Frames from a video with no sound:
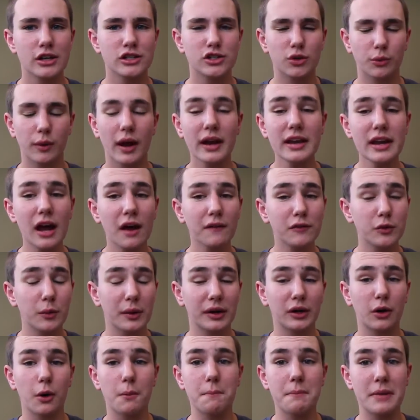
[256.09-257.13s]
So right now, if you
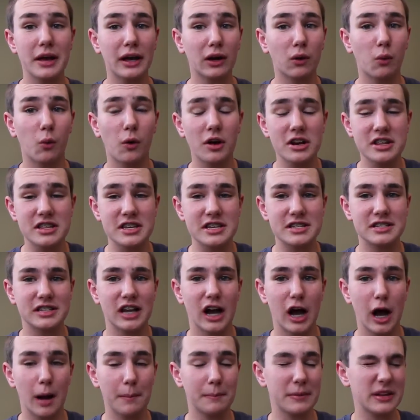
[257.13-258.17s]
want to go and pick one of these
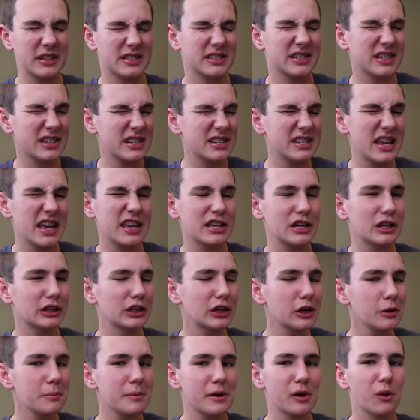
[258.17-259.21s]
up, it's going to take you a
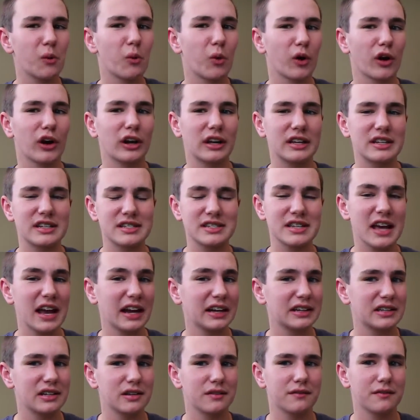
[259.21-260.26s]
little bit of work and
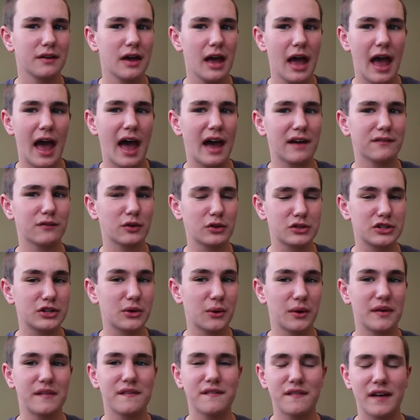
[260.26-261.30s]
detective effort to
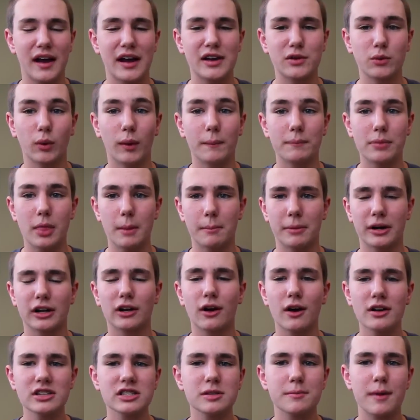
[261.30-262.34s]
go and find one, but it
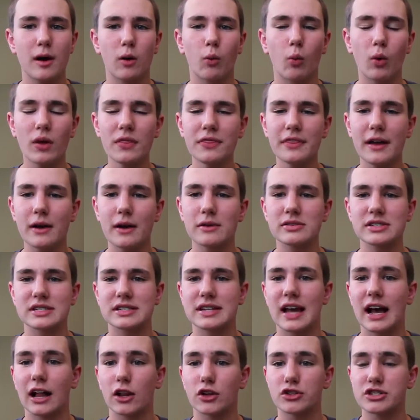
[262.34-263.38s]
costs about
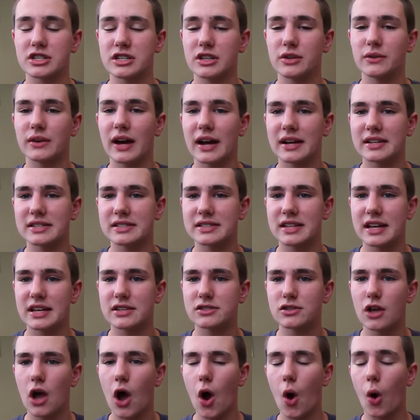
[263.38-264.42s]
$1,000 in the United
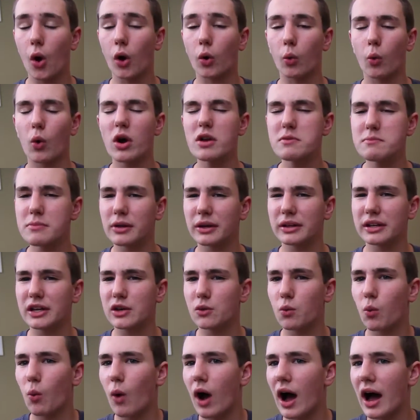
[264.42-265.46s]
States, or 1
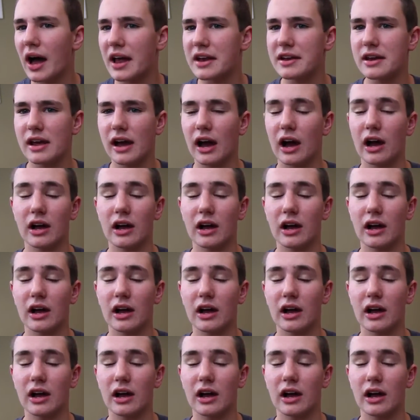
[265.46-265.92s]
million won,